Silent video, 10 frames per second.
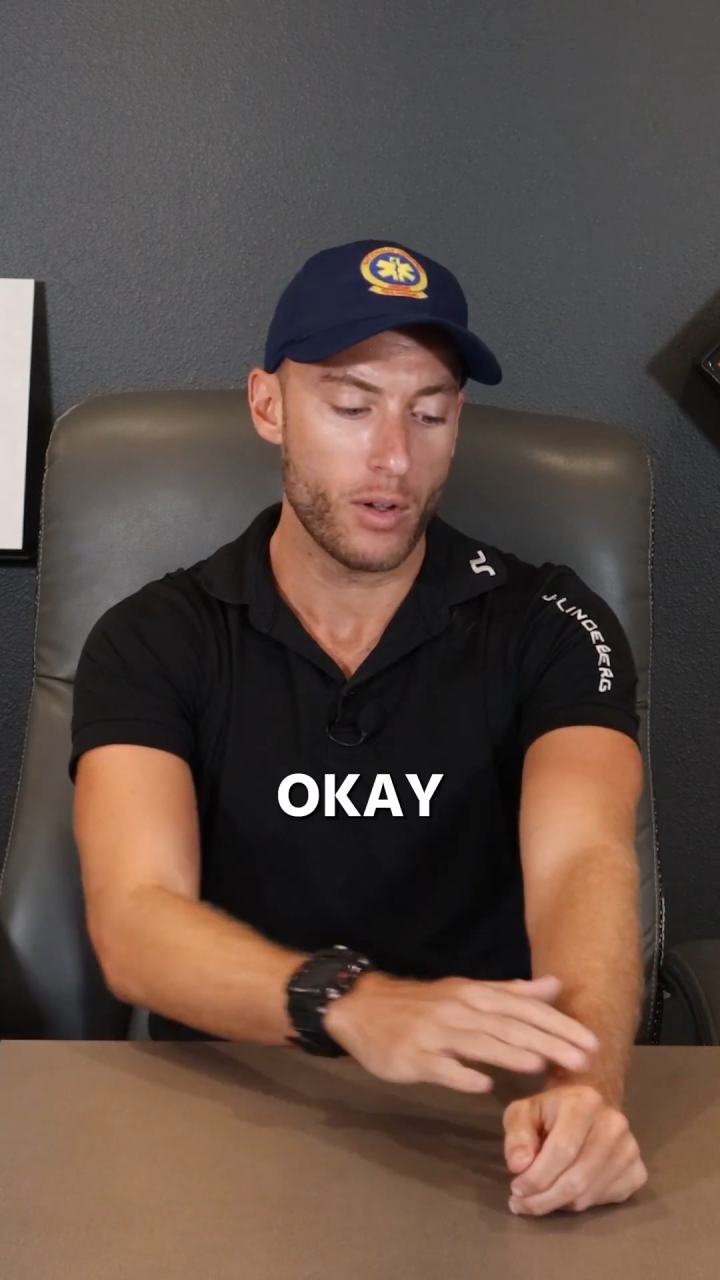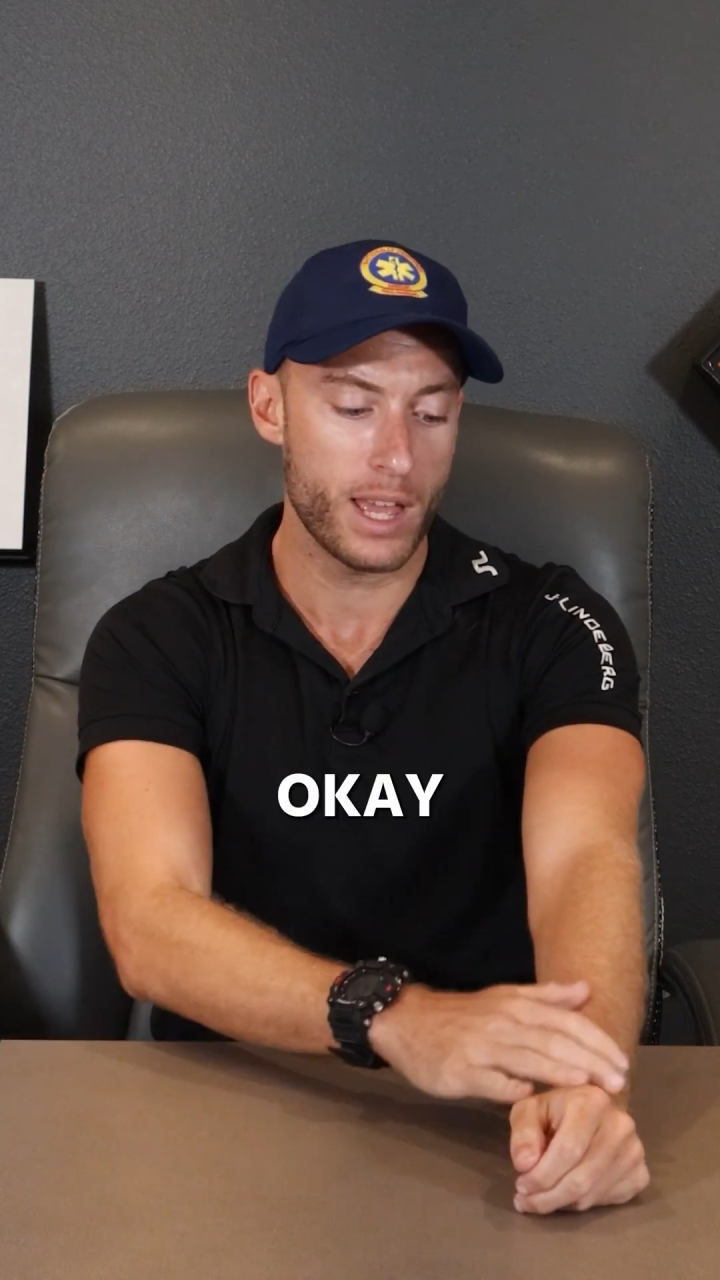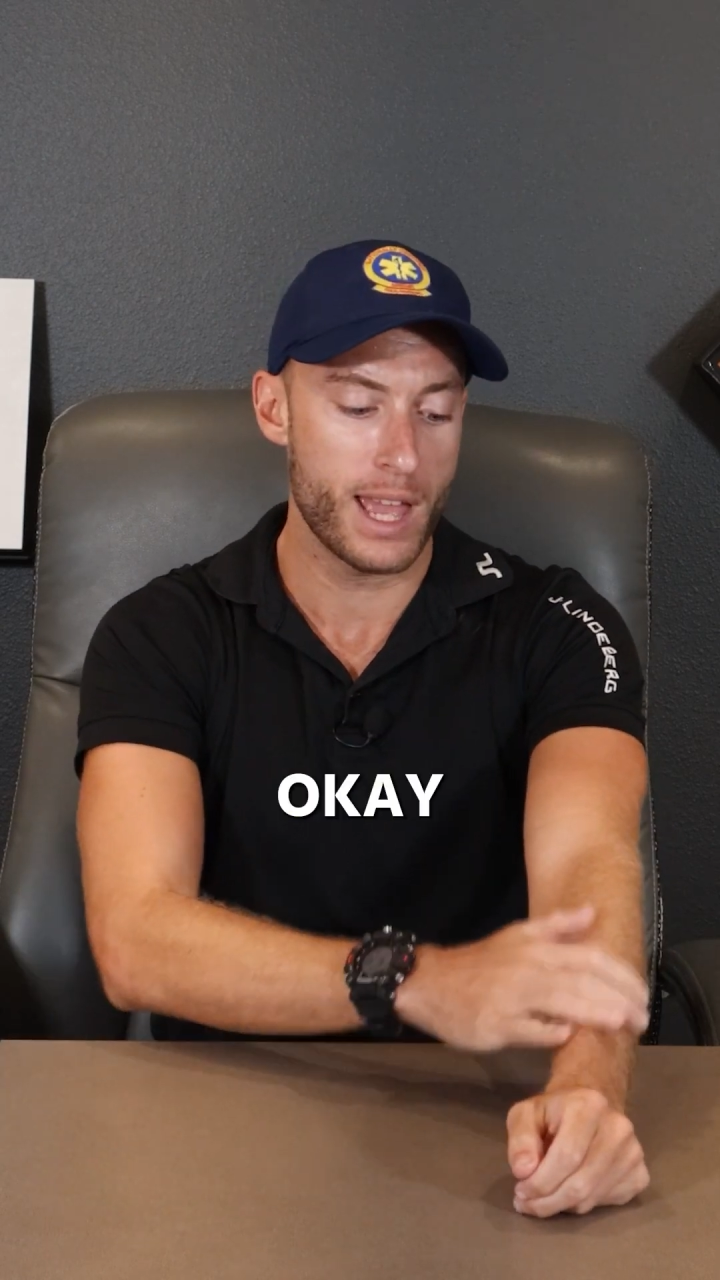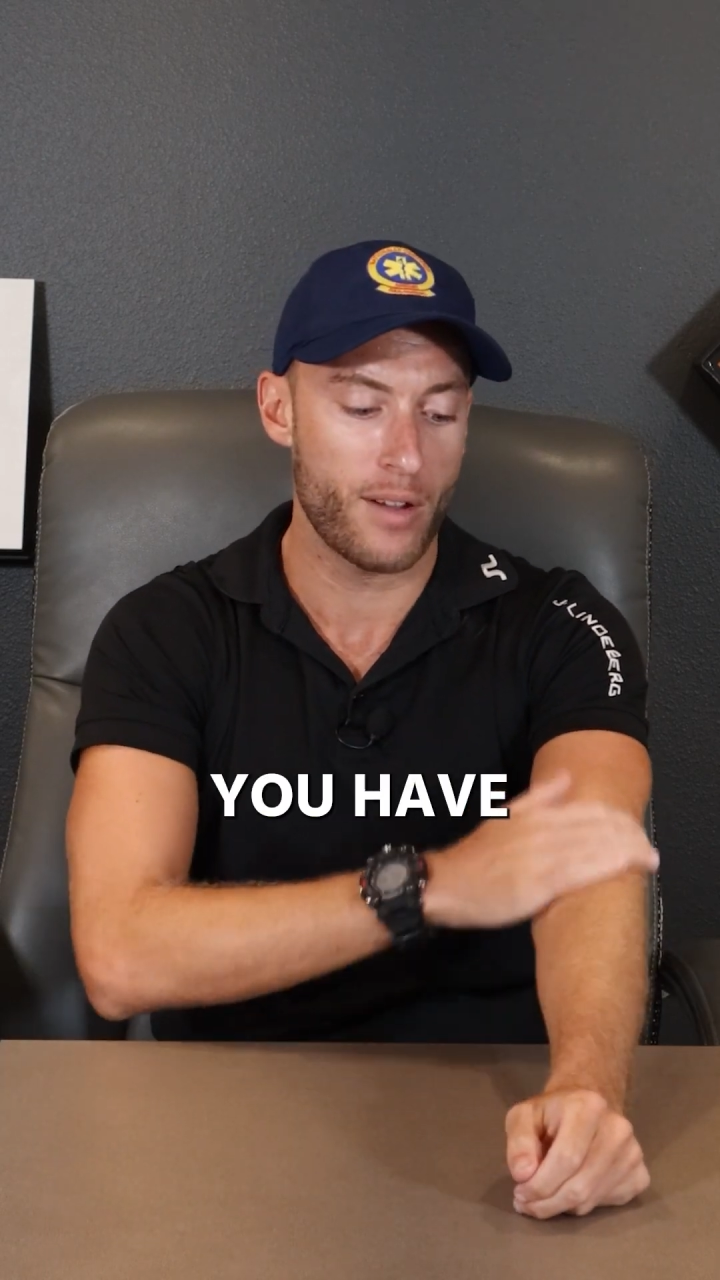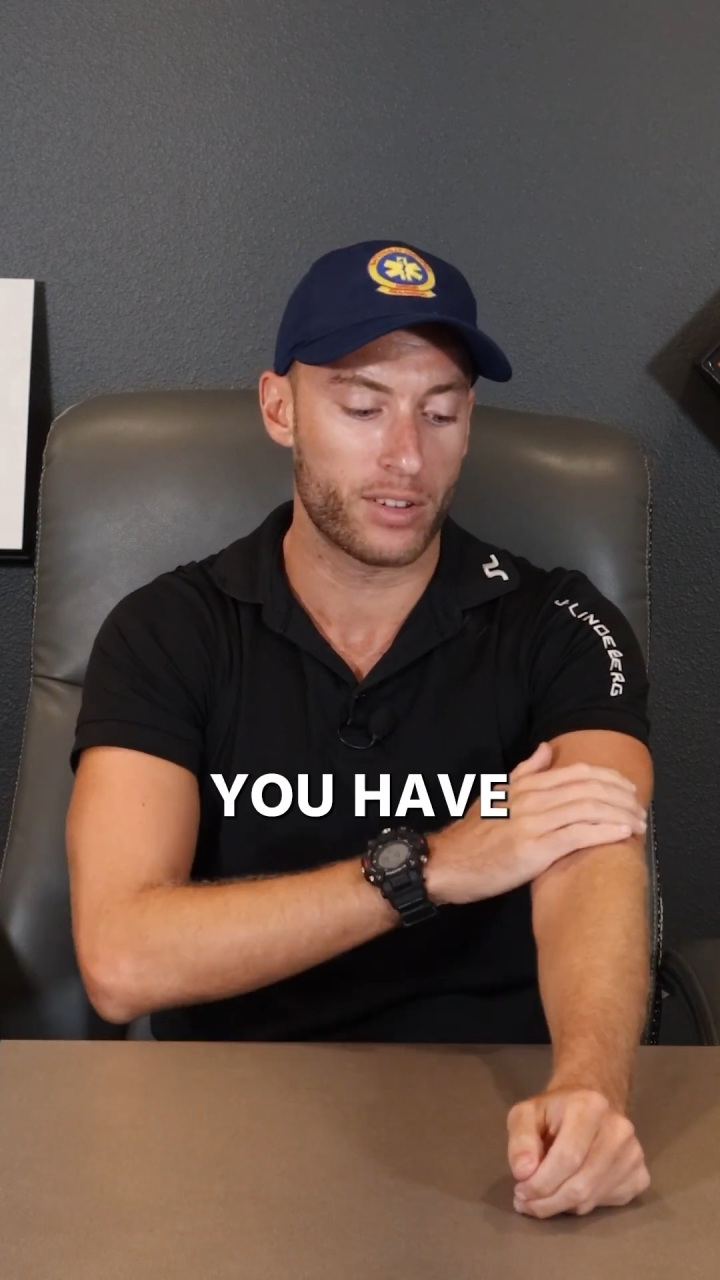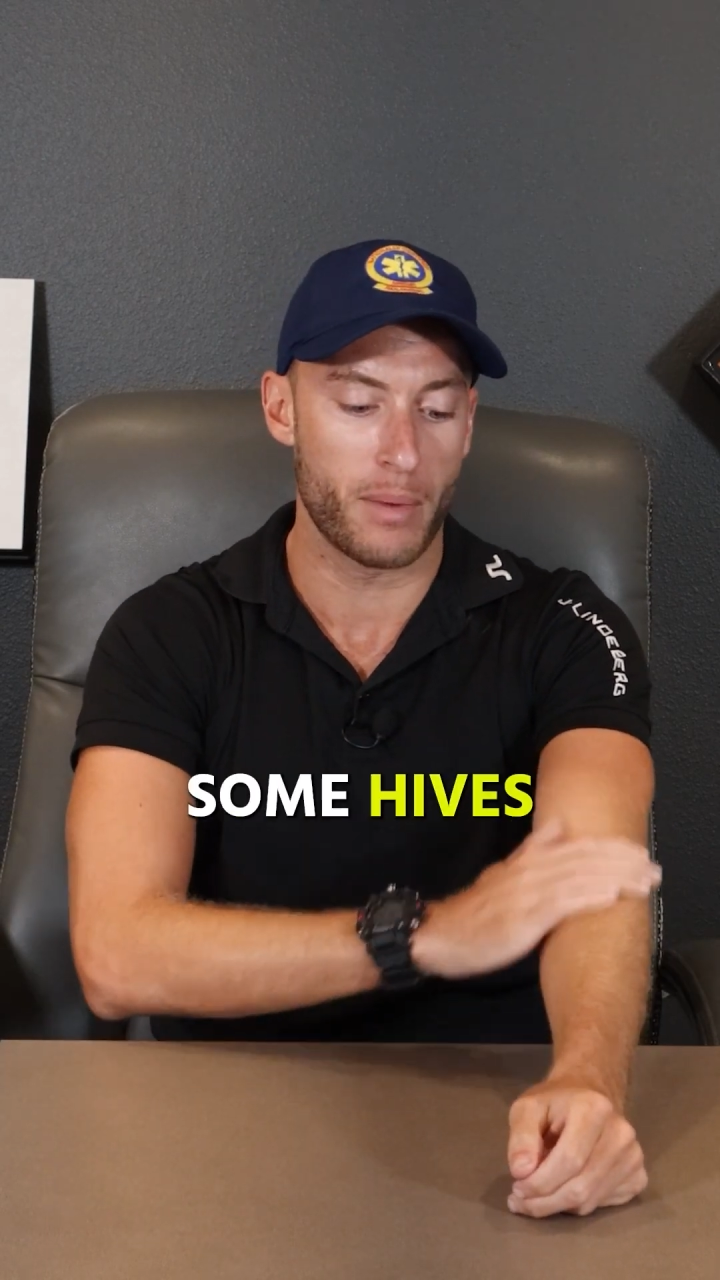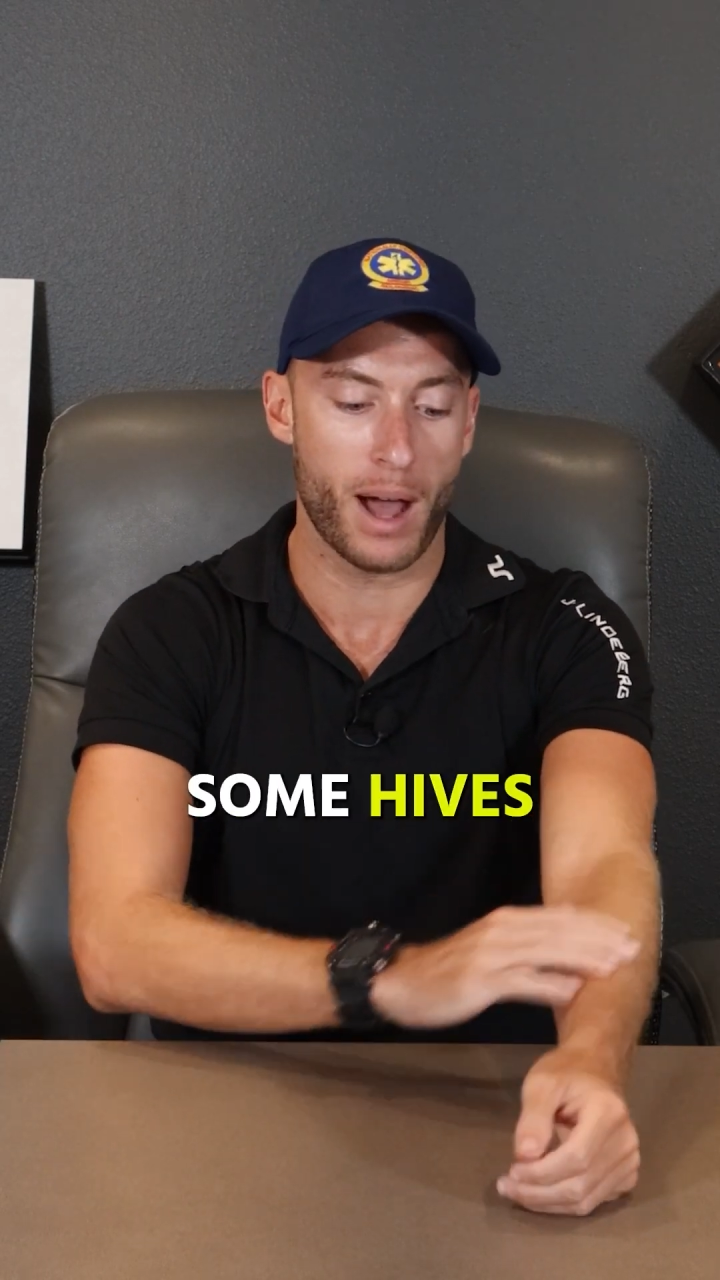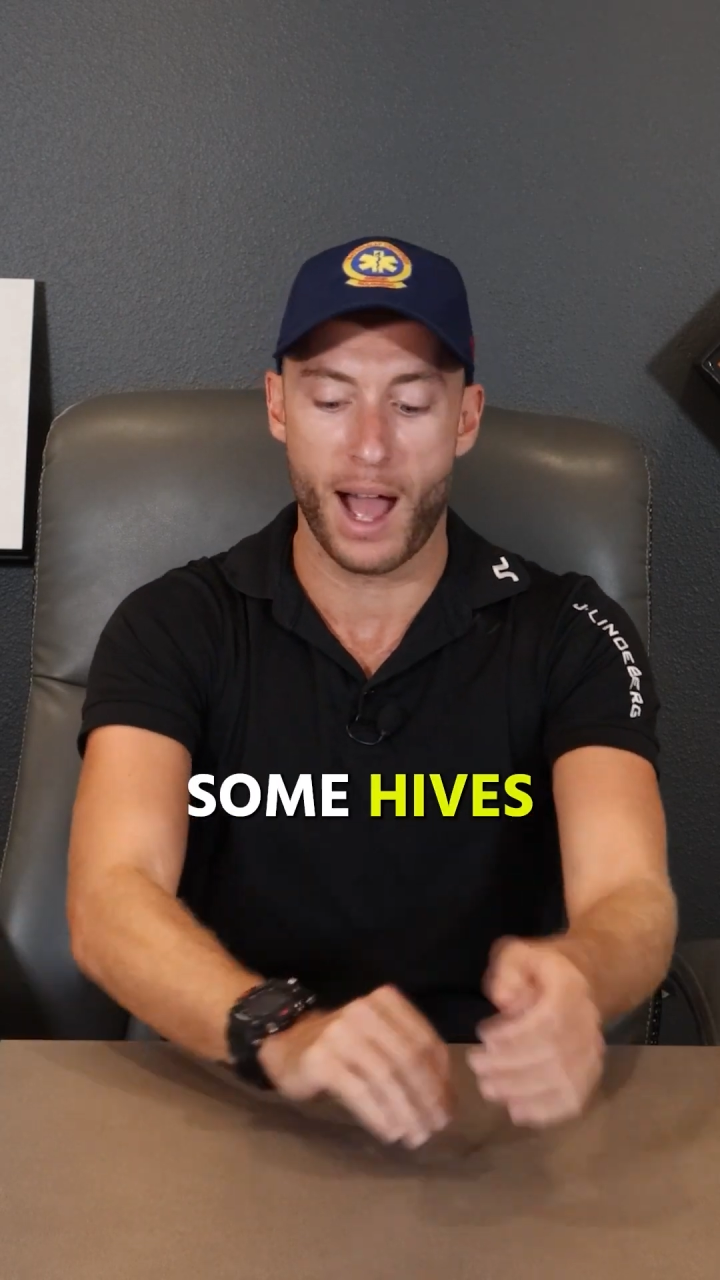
okay, you have some